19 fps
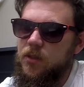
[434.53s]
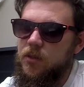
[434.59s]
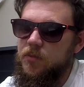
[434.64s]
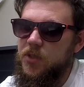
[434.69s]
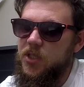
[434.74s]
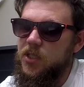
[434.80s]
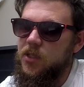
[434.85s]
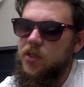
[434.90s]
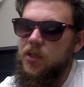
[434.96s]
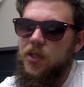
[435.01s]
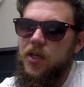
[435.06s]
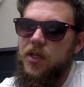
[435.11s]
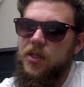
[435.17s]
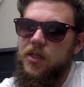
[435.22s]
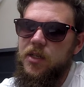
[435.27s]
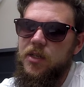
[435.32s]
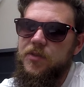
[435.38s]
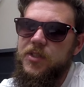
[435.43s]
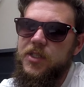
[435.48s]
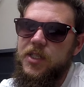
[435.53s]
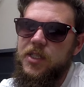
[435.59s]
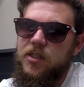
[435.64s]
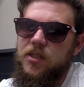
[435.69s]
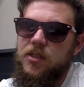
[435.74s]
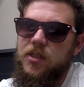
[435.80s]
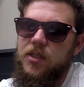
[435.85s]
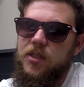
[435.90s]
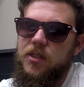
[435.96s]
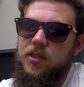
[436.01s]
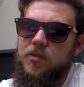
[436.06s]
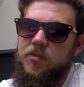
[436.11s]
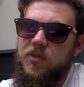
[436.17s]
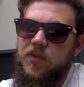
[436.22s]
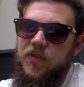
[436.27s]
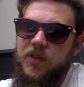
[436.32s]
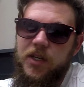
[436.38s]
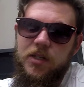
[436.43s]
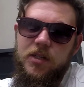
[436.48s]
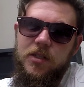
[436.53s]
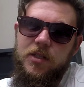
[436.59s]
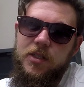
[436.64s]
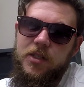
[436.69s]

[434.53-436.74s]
But a lot of everything I need can be found at